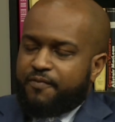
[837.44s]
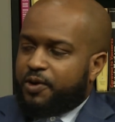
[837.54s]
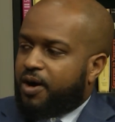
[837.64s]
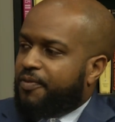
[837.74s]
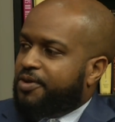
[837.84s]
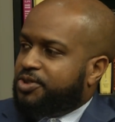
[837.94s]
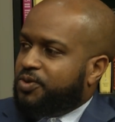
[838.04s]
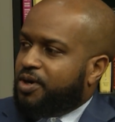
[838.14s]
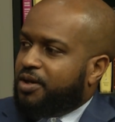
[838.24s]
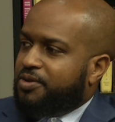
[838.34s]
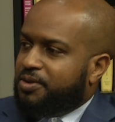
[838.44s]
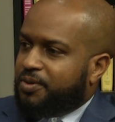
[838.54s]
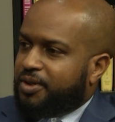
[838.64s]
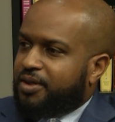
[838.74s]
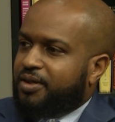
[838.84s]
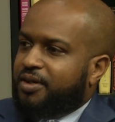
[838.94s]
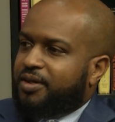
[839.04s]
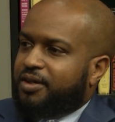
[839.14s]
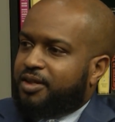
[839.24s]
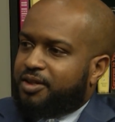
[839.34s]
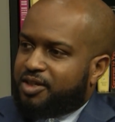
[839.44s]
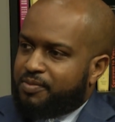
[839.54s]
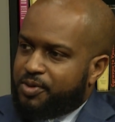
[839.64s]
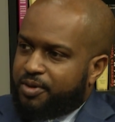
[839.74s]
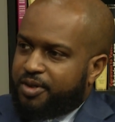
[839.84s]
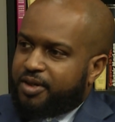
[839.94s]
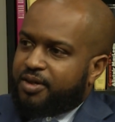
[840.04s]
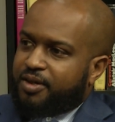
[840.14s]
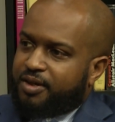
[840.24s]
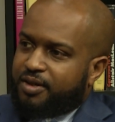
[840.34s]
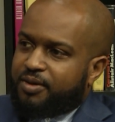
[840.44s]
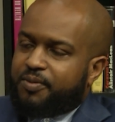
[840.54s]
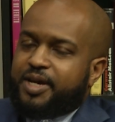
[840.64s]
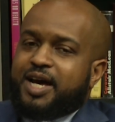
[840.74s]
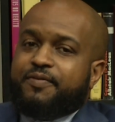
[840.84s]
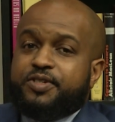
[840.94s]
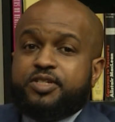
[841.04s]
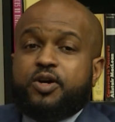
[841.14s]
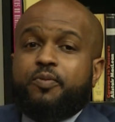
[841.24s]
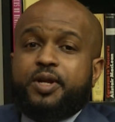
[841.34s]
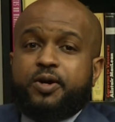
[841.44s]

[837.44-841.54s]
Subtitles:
for all that you all are doing in the community. We have so many